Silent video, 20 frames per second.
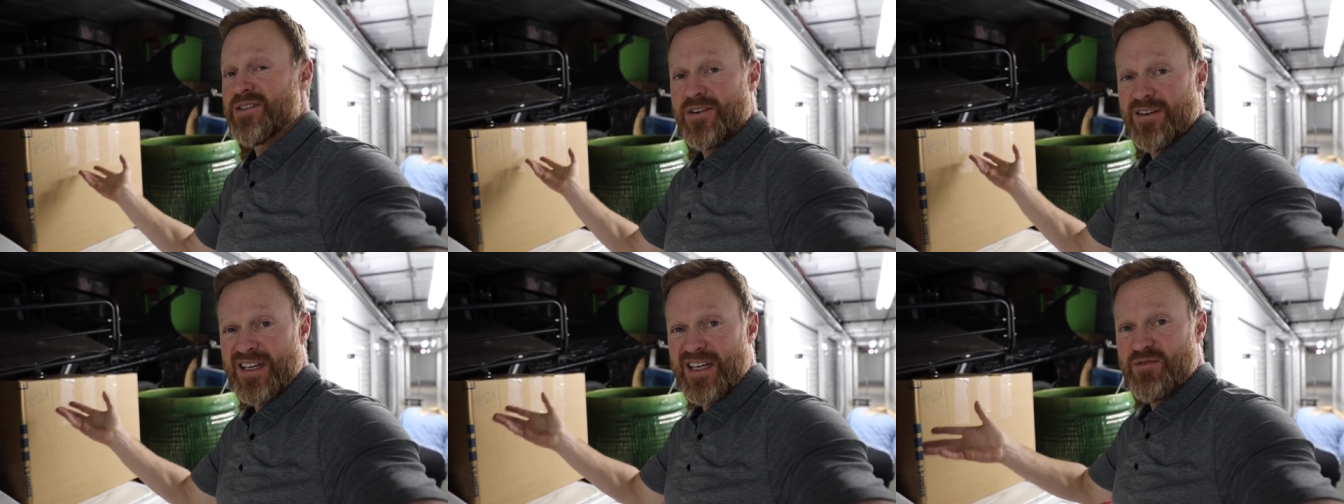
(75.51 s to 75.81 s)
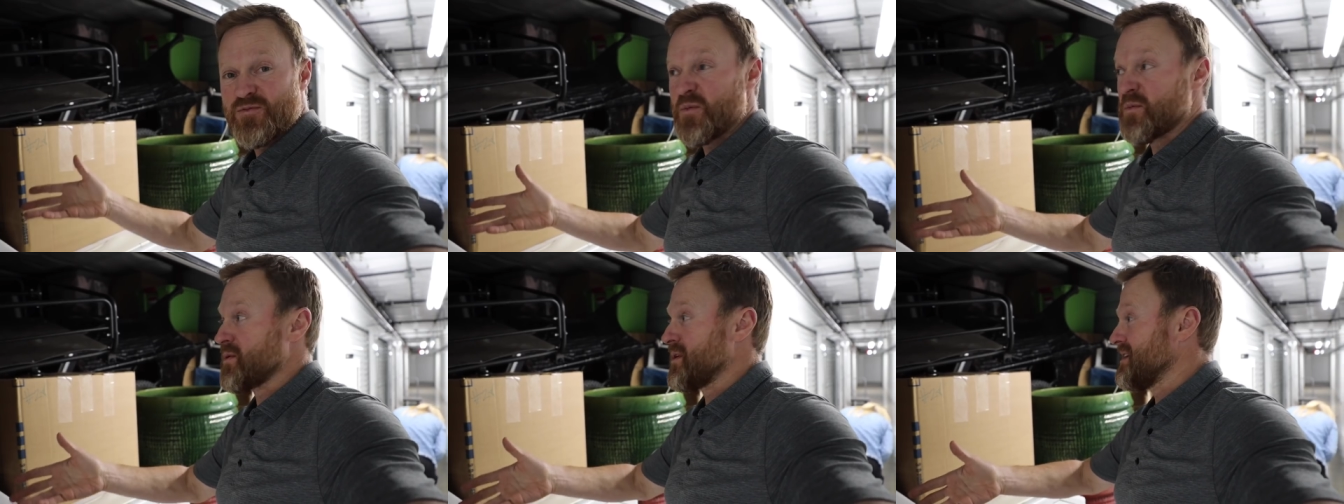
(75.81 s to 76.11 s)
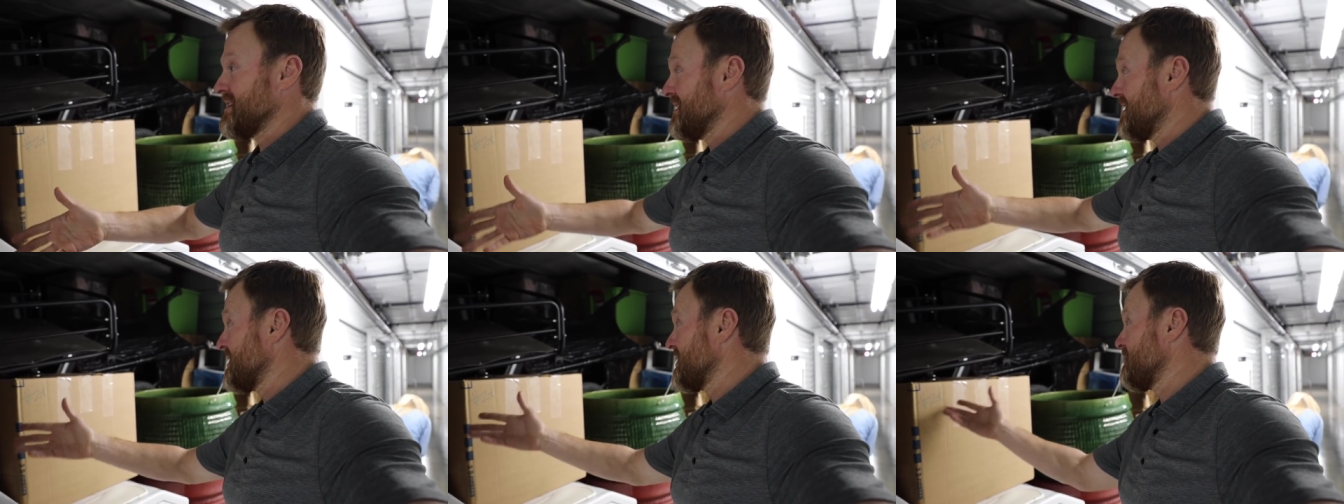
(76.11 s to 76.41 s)
Our kids were
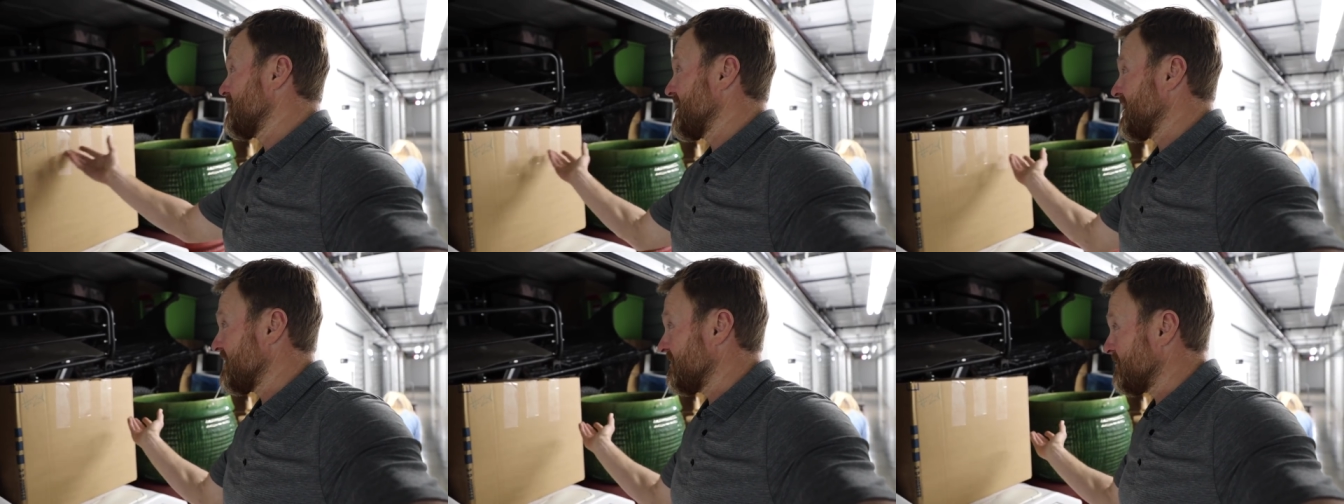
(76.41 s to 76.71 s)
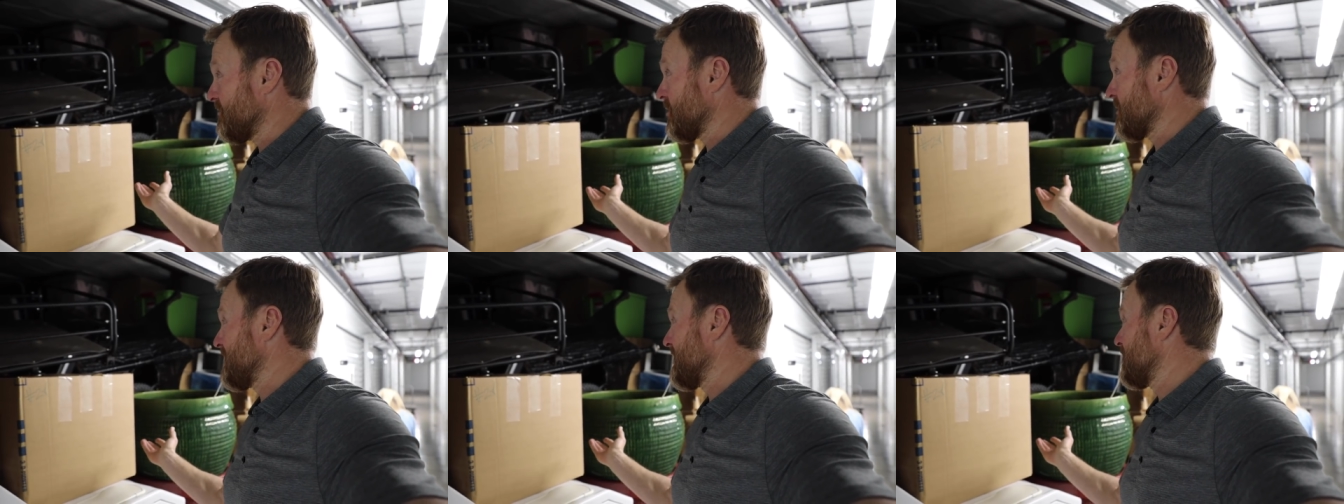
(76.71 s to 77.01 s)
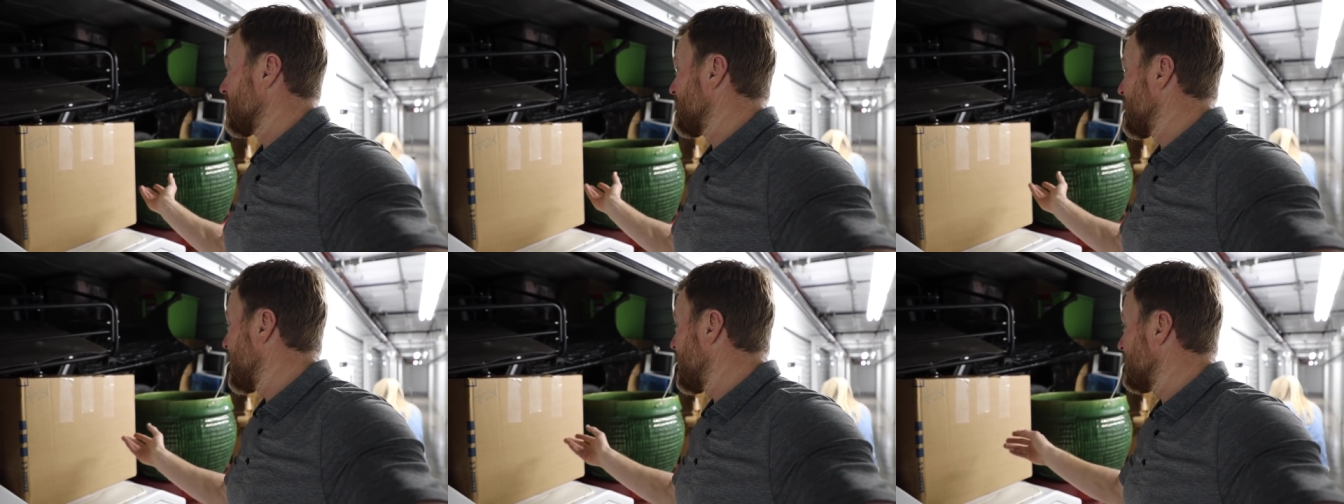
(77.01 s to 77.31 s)
pretty young, we had a four
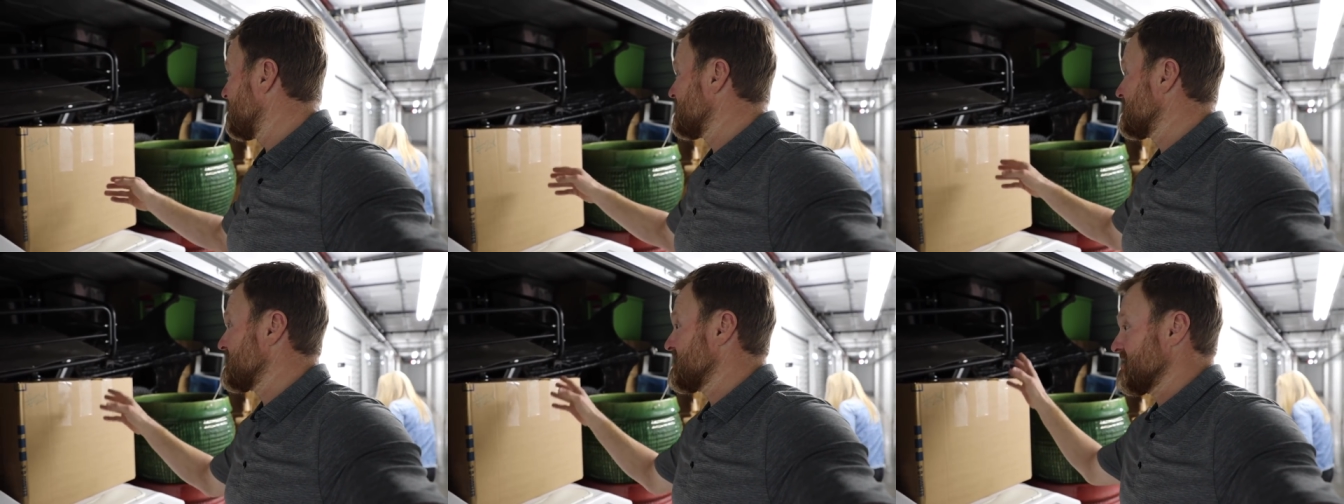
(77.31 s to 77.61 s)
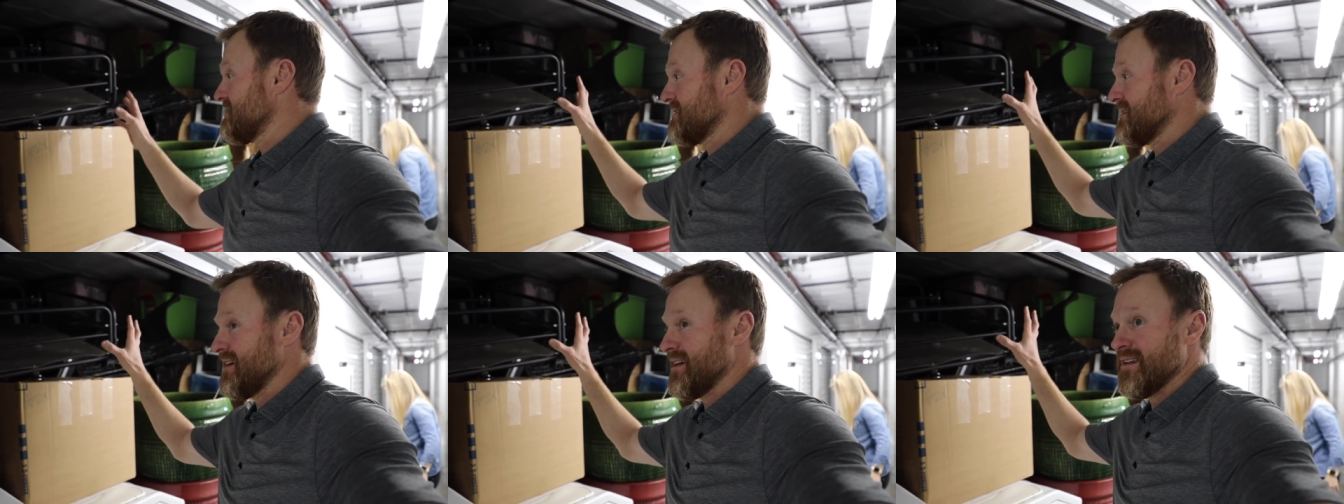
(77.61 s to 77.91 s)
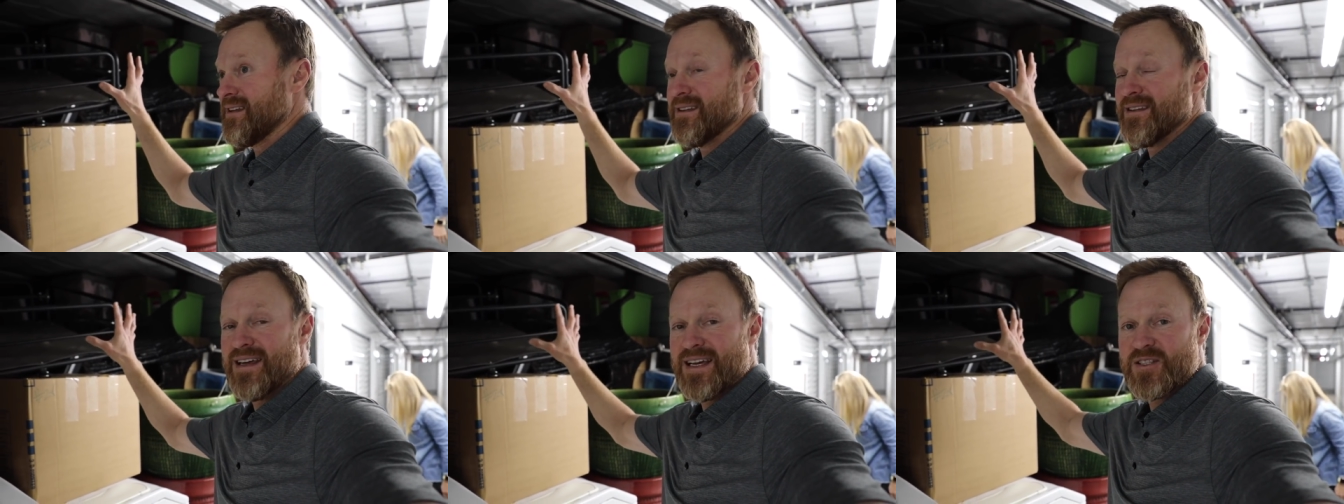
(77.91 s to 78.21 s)
bedroom house,
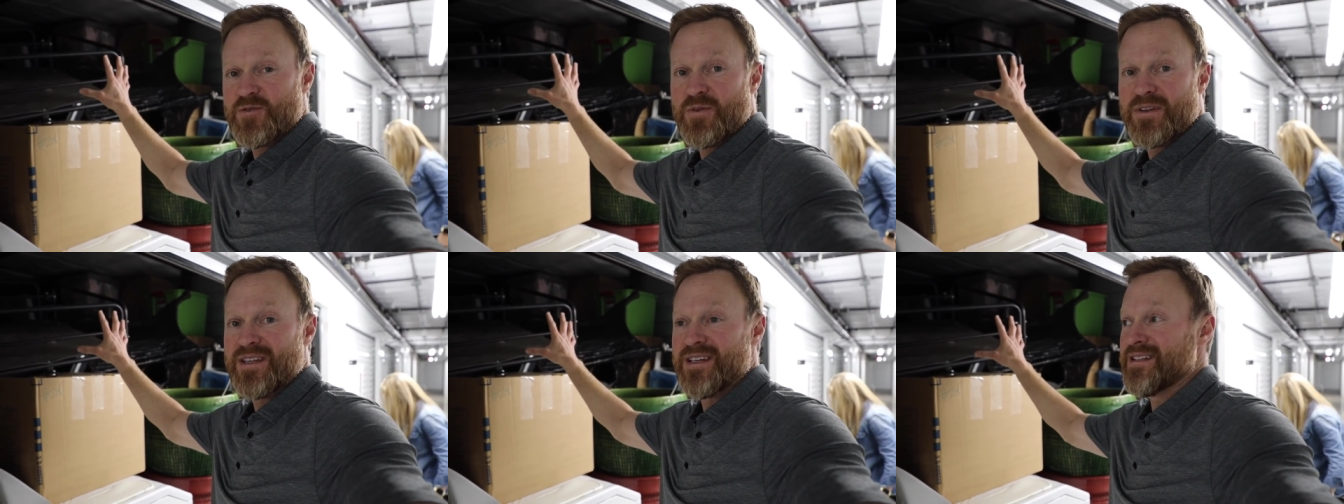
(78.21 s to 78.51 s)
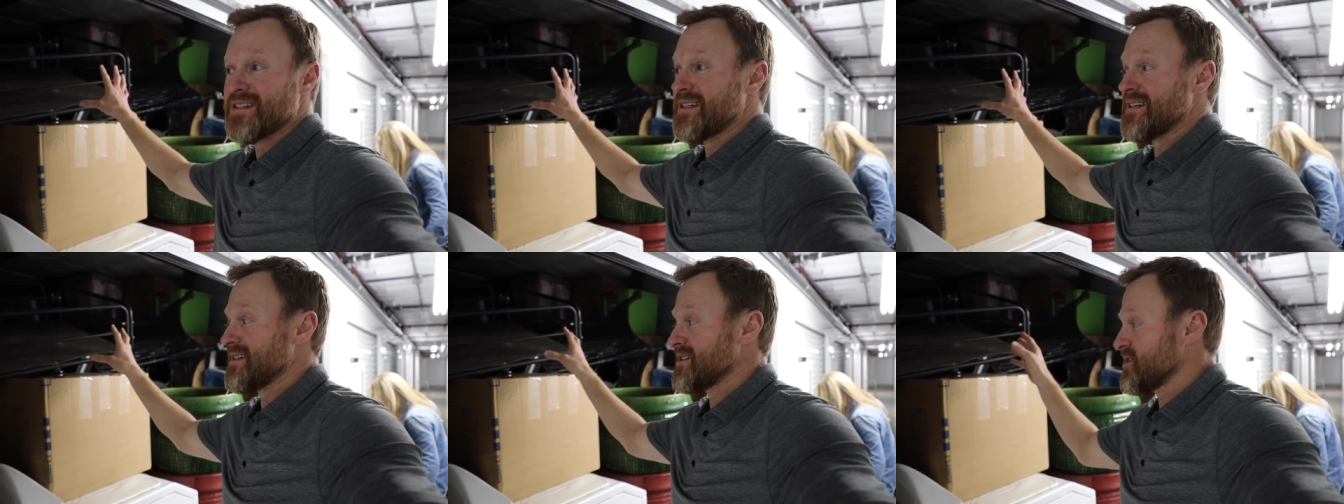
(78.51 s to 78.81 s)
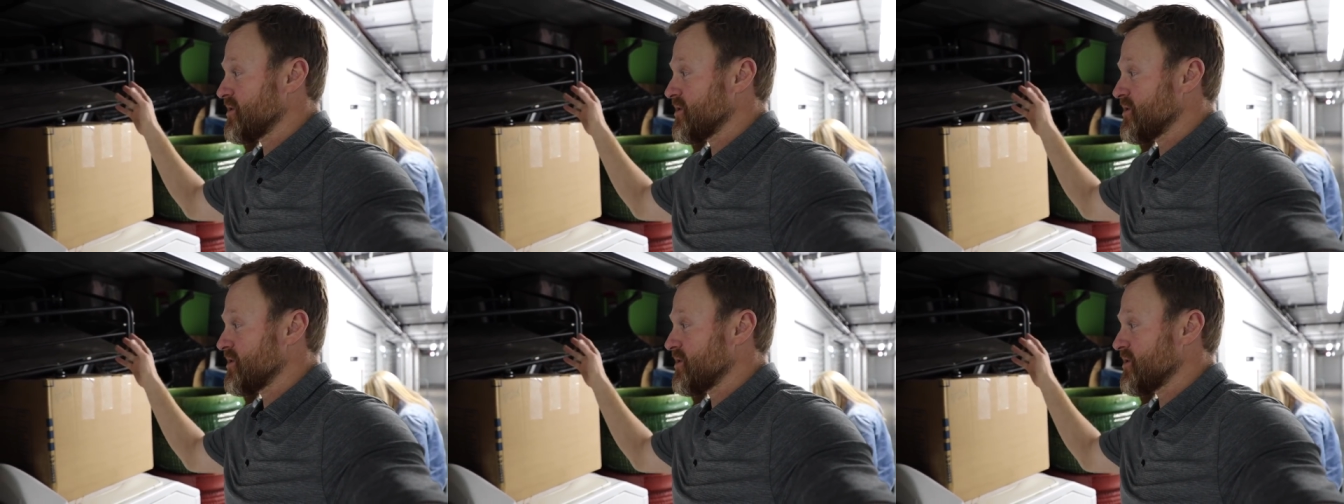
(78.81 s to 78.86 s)
then that's what this is.